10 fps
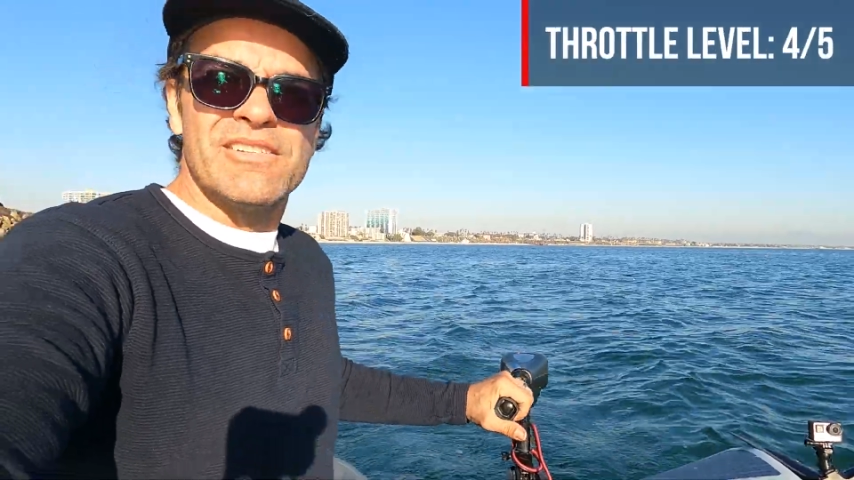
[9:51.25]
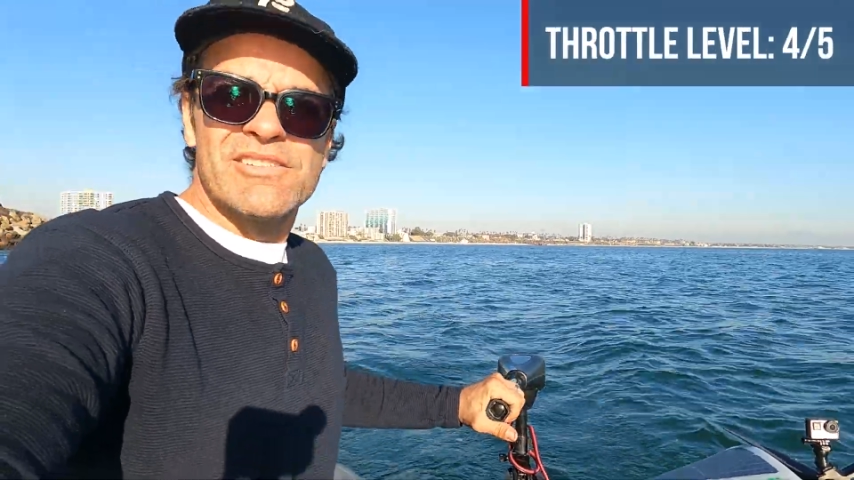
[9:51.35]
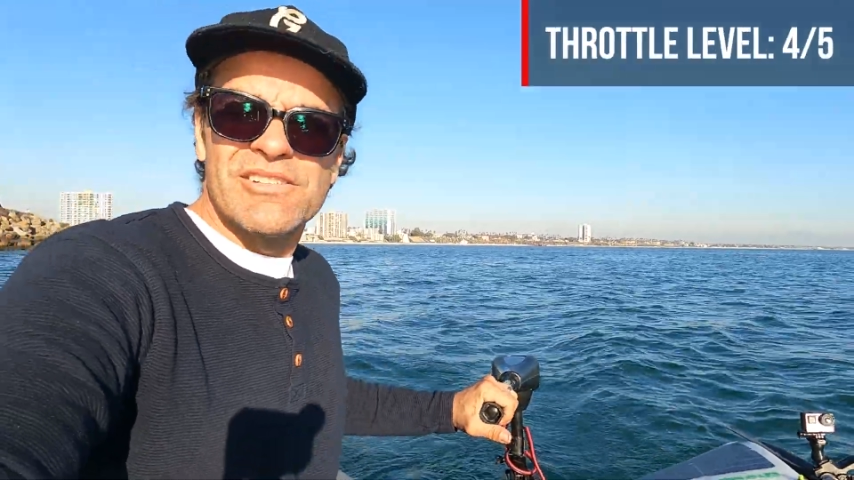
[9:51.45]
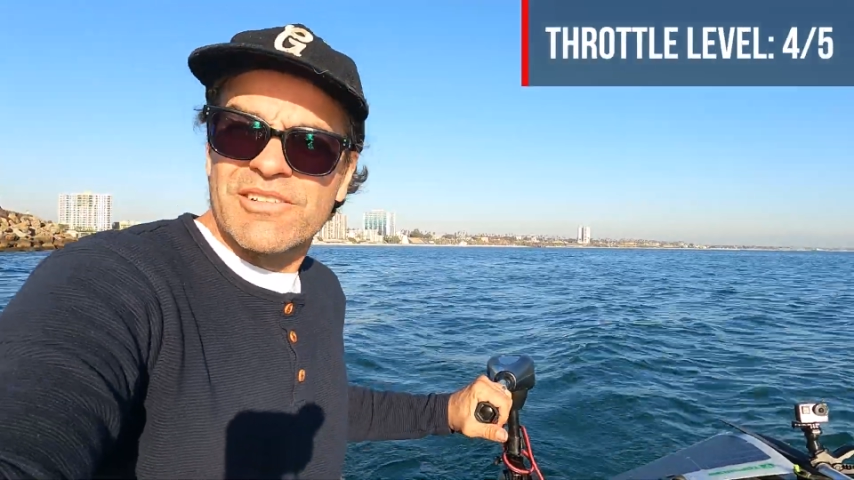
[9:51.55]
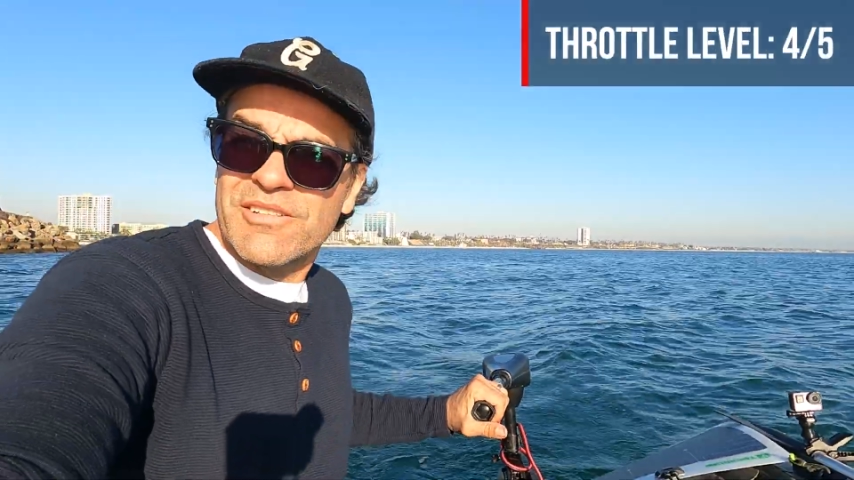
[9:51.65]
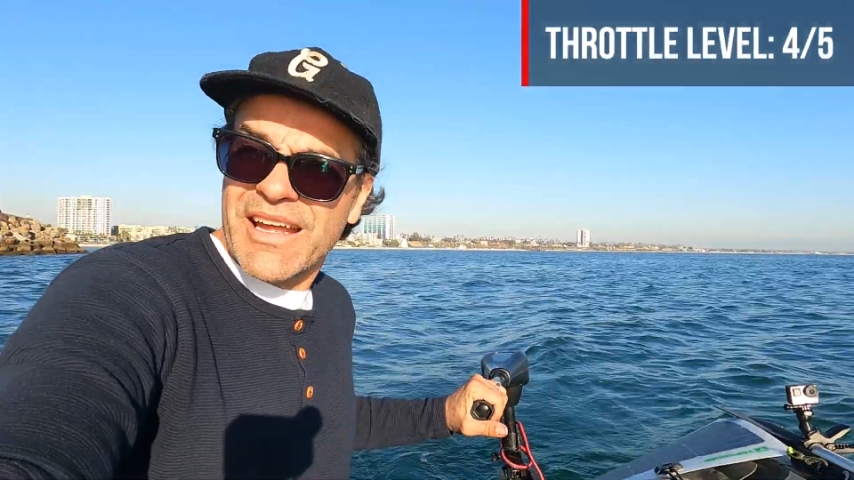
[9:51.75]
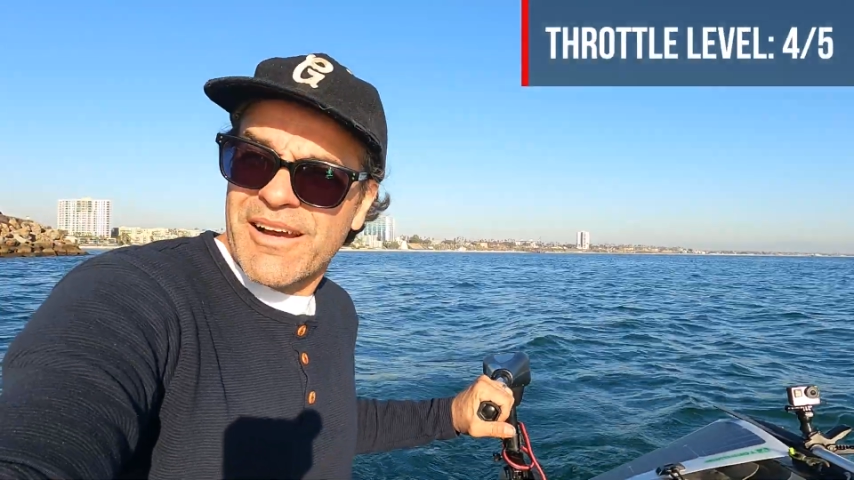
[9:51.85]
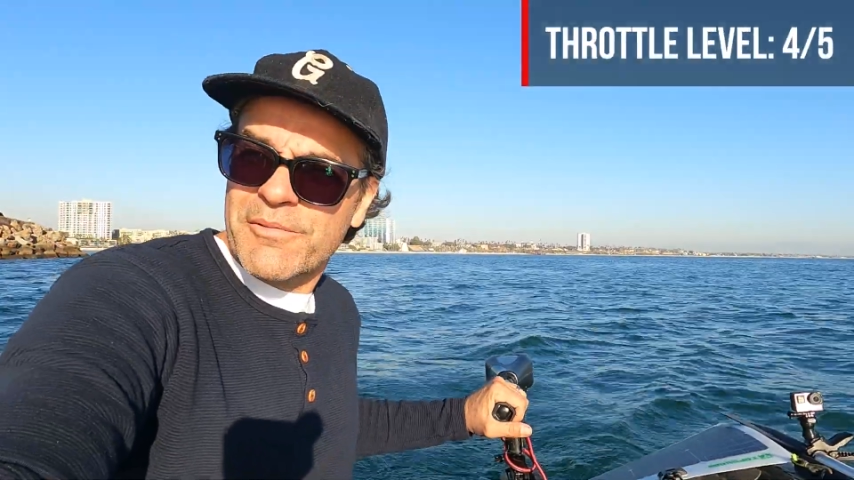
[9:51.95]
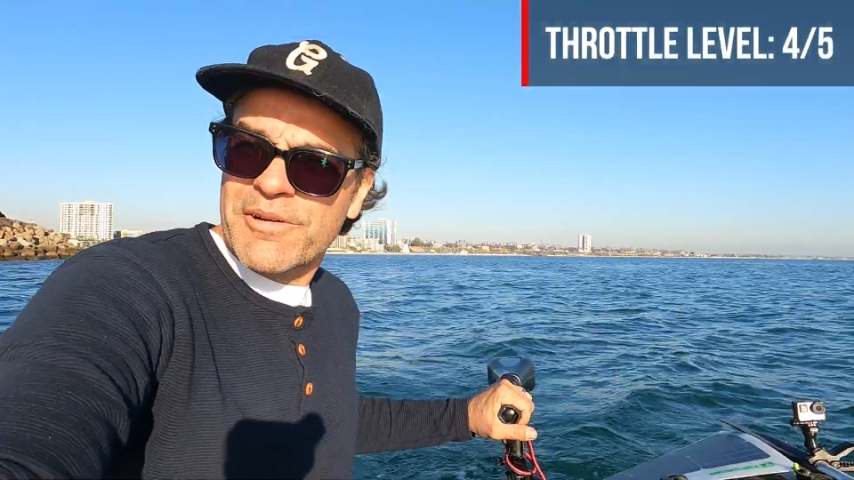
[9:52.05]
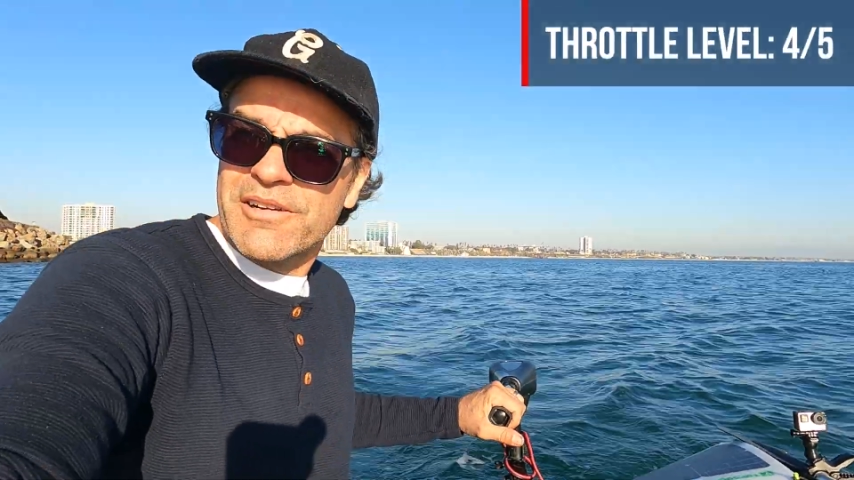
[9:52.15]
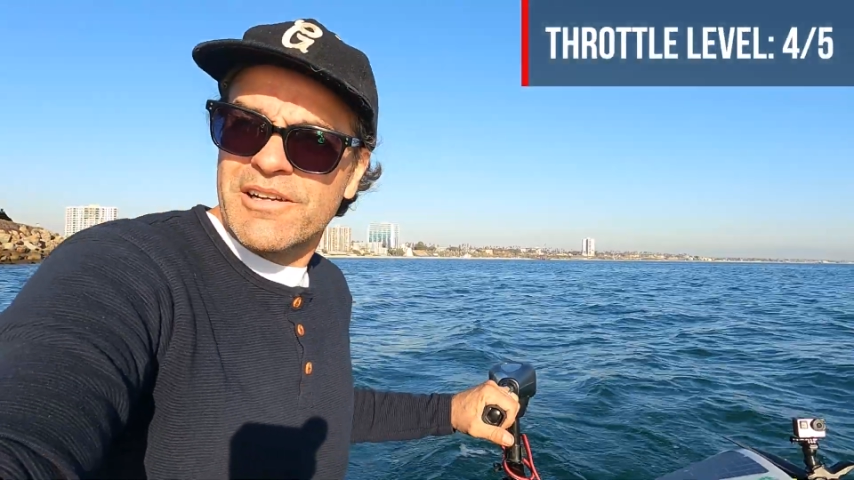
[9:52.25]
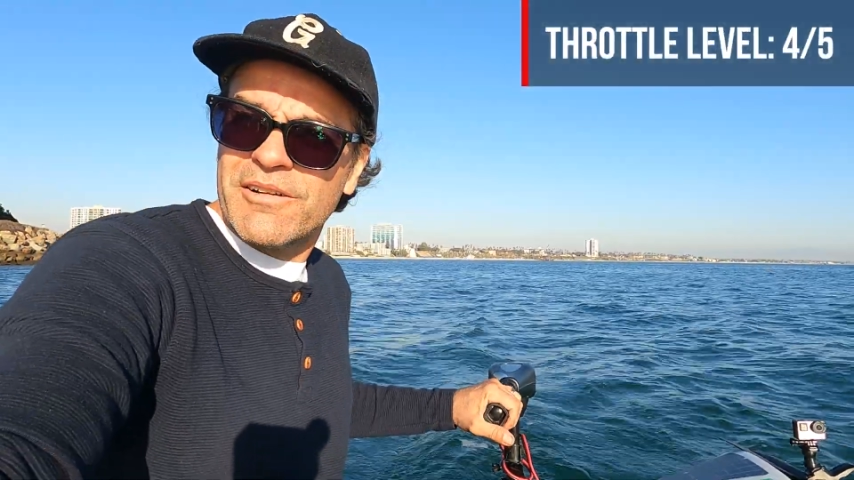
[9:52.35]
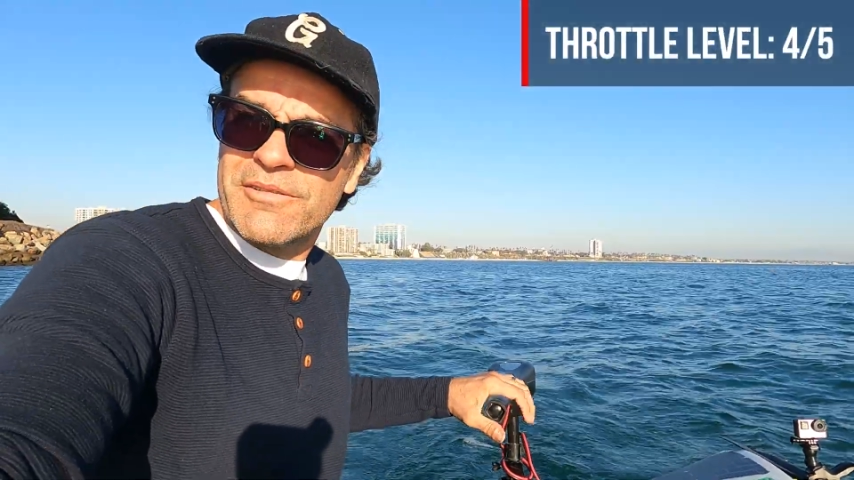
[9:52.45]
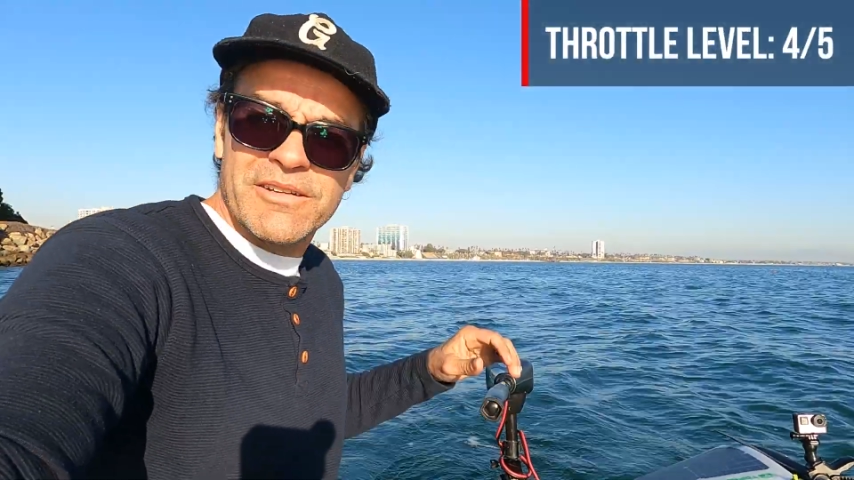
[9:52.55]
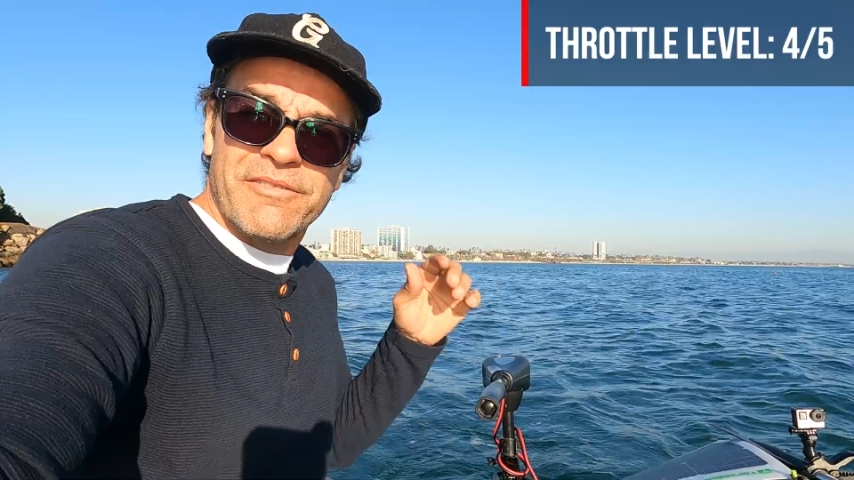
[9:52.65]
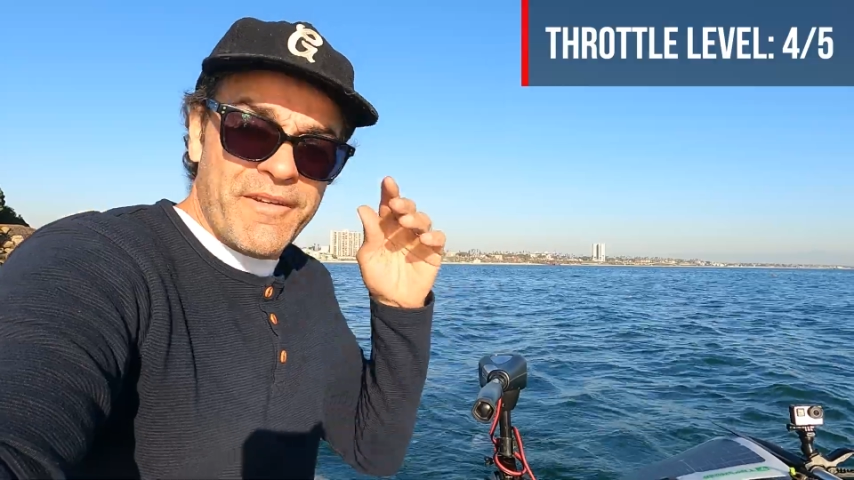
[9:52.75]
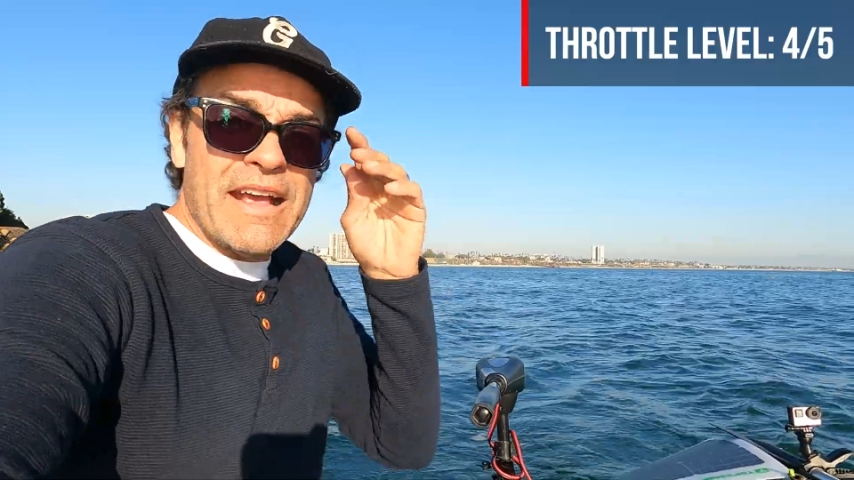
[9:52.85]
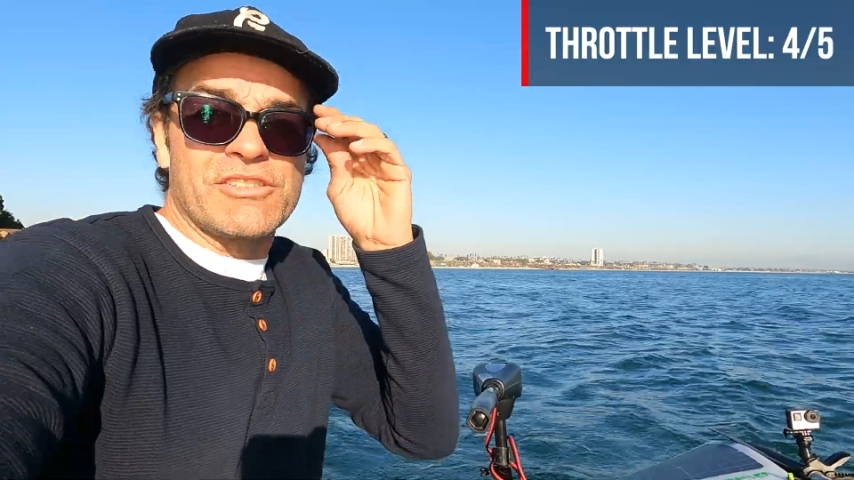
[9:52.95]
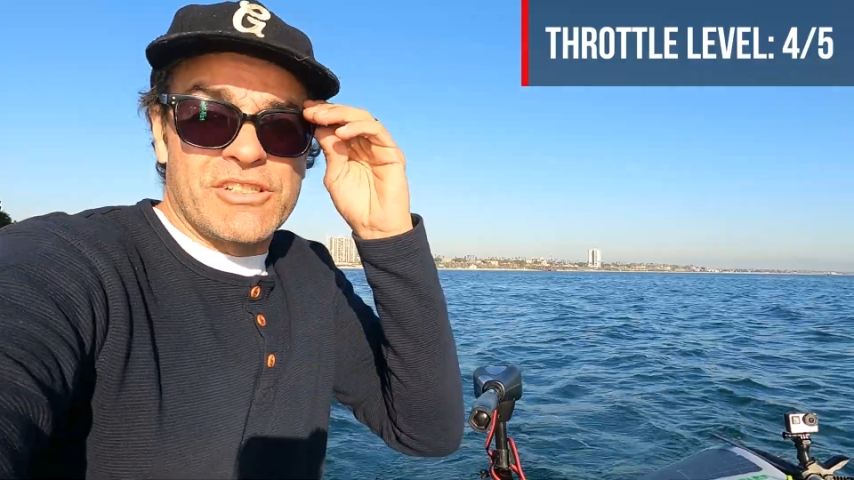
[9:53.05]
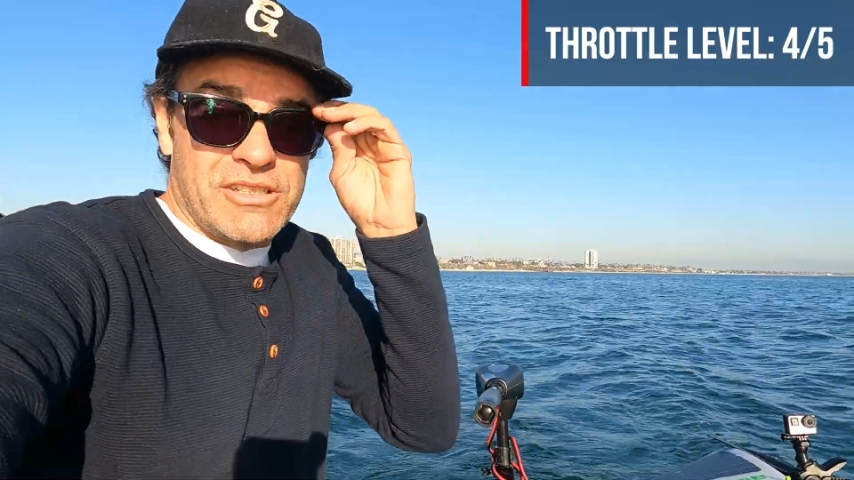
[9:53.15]
So now we're going
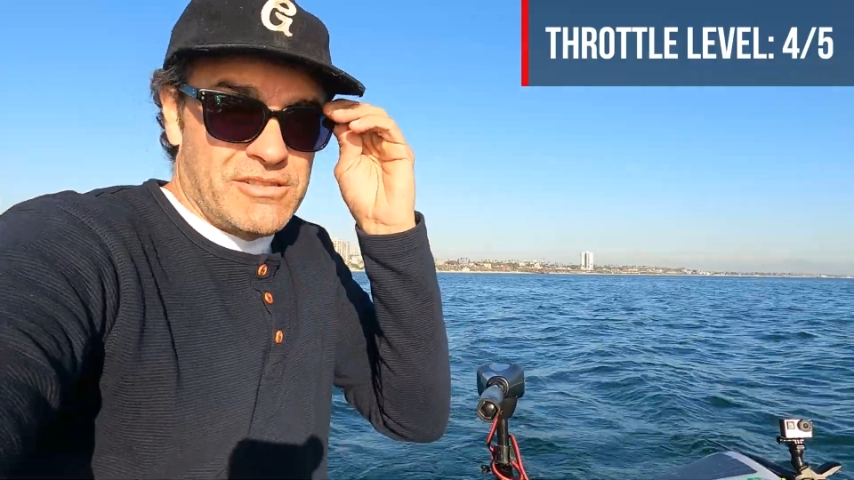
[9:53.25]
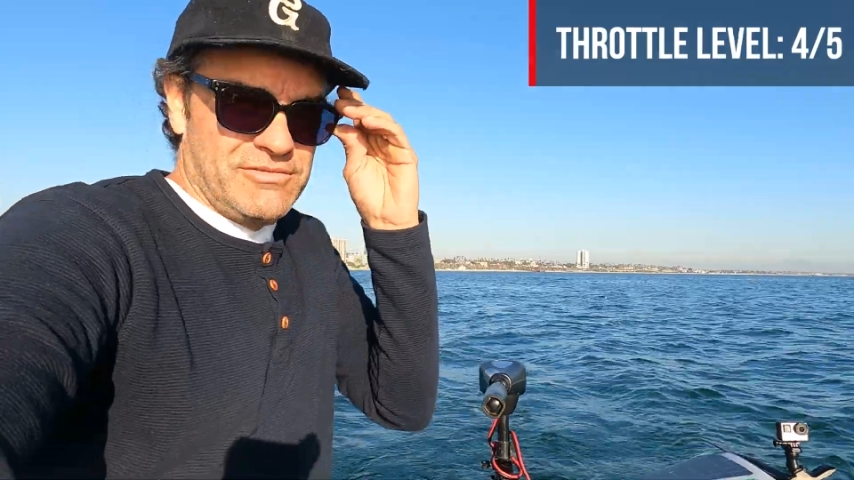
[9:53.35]
faster.